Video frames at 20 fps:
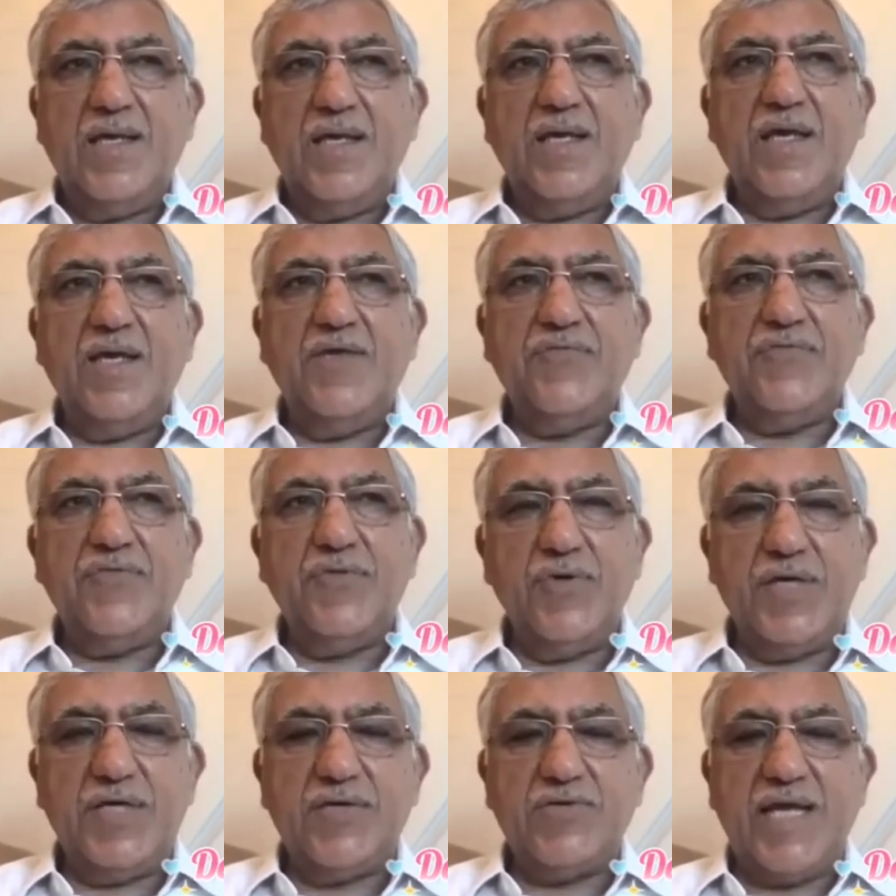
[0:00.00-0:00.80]
if
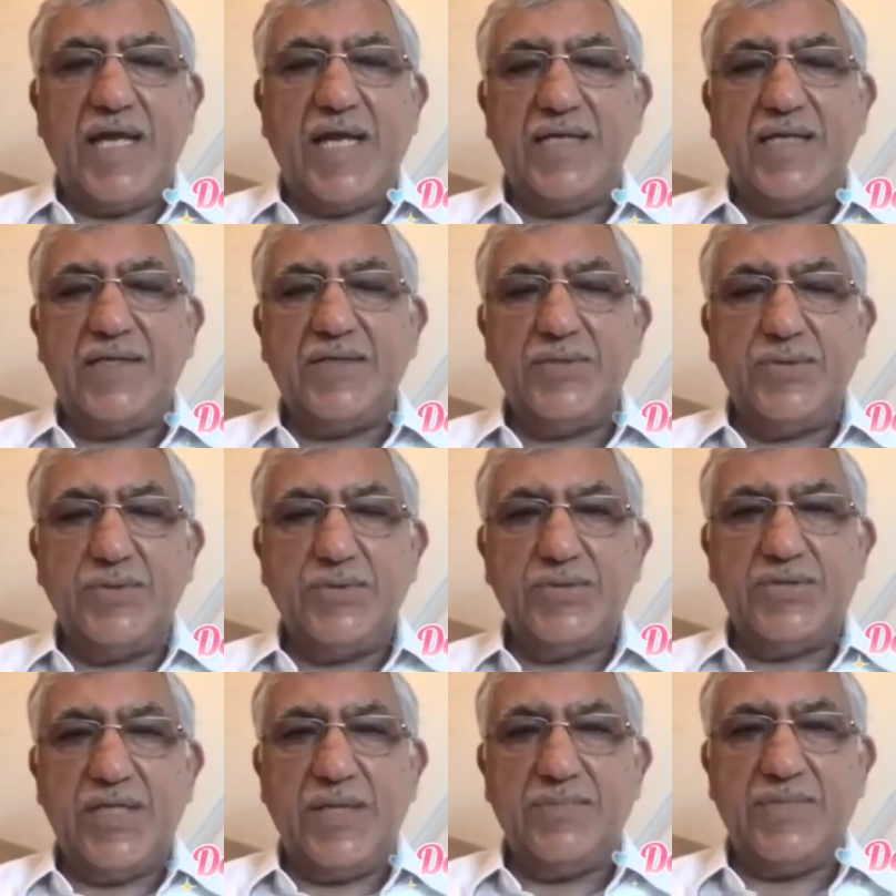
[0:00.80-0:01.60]
you are trying to
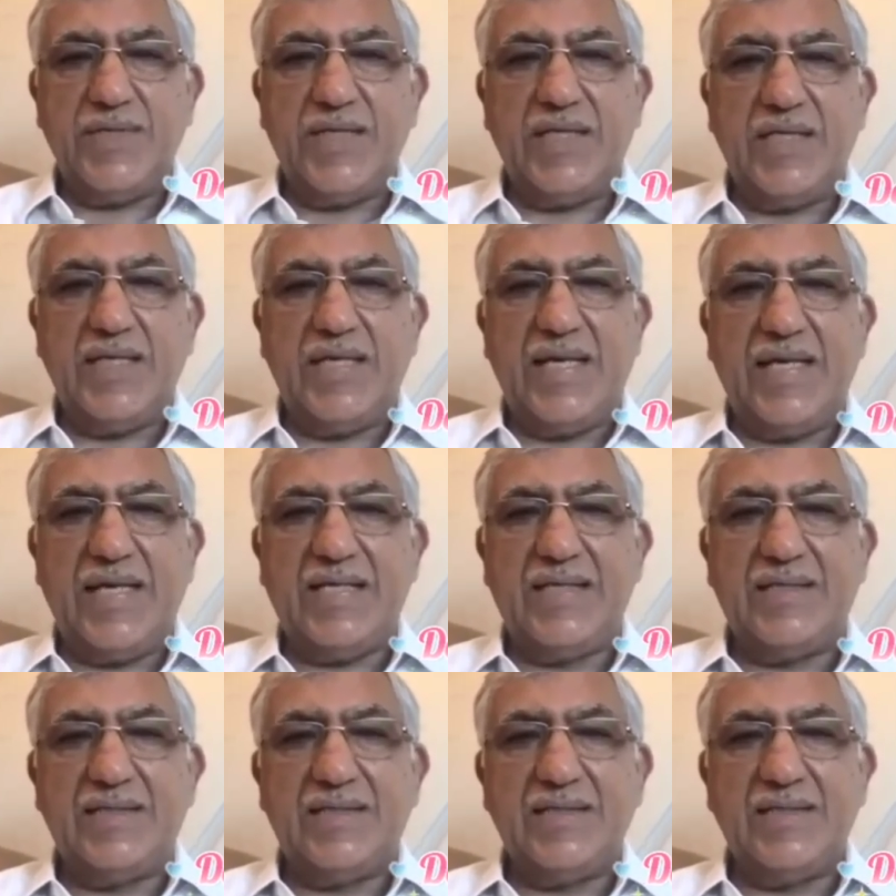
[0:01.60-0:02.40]
do something
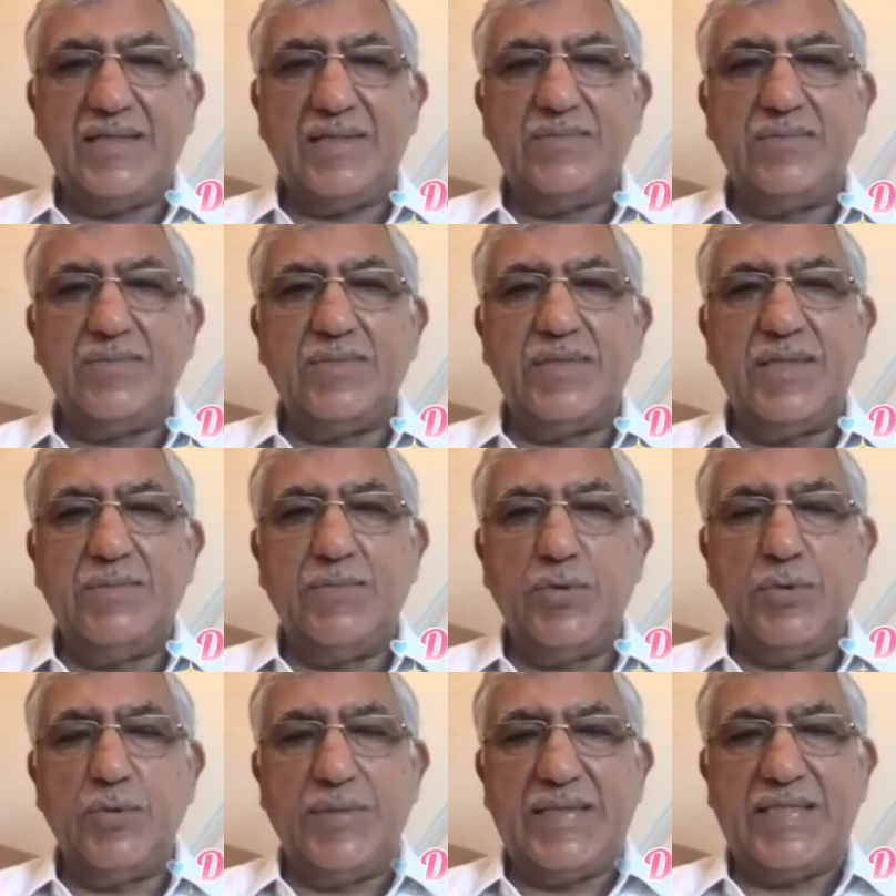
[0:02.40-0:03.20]
like
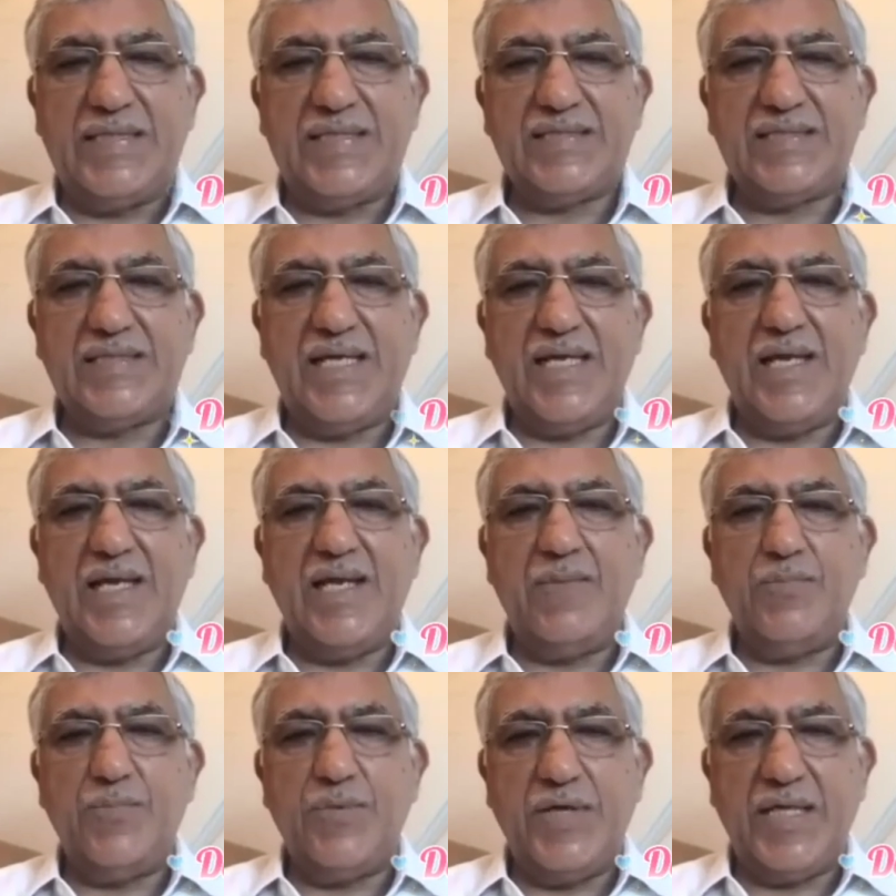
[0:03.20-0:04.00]
removing the skin
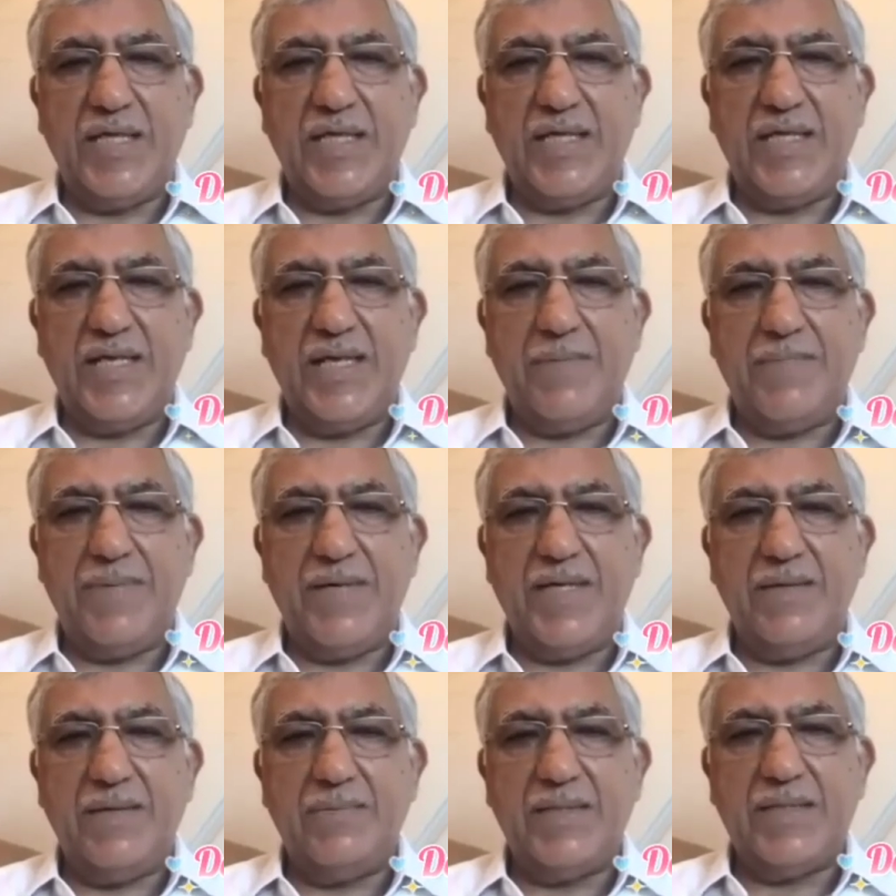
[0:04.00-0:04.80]
and putting an
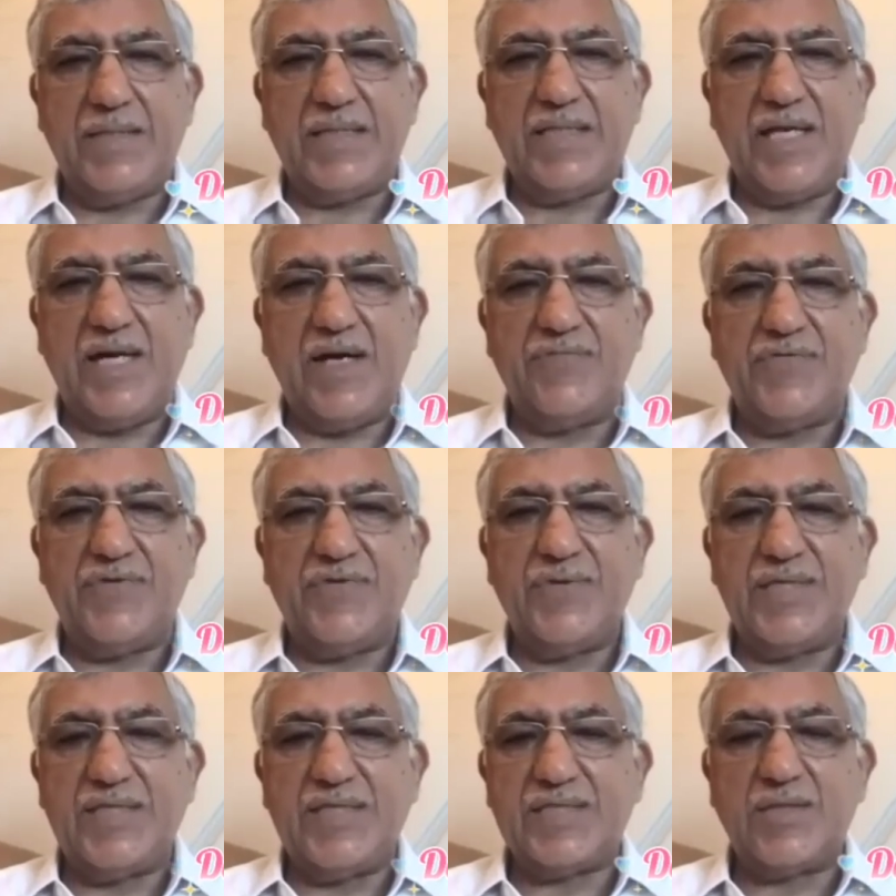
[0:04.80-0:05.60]
epidermal graft,
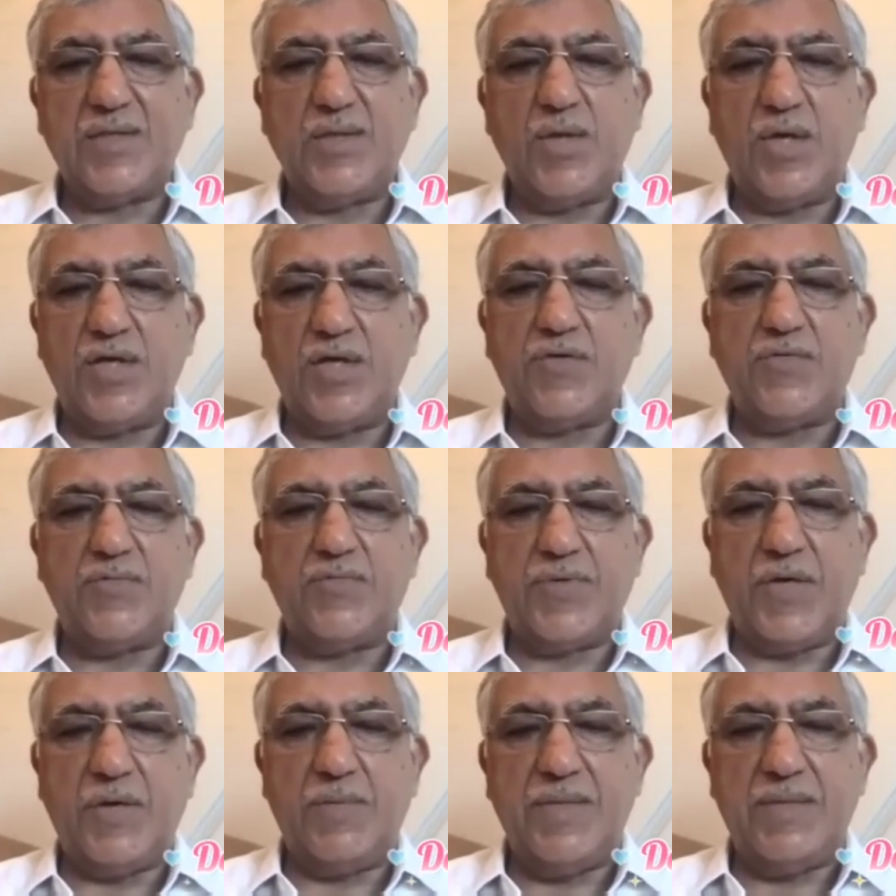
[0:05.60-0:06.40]
you risk a lot of
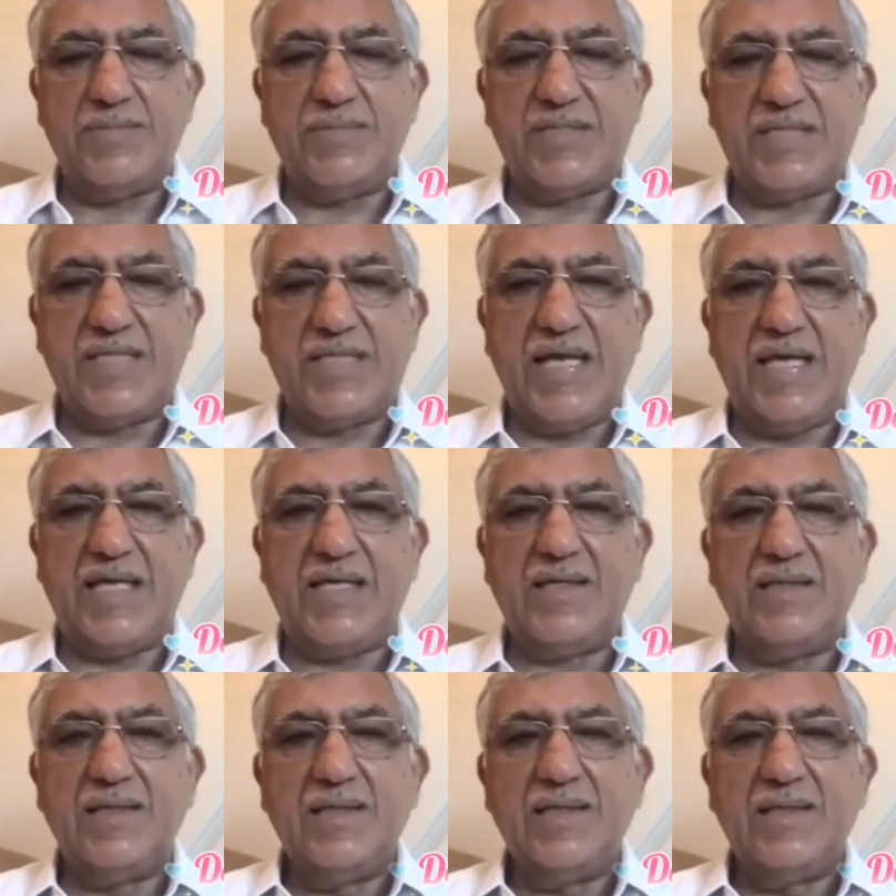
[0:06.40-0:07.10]
problems like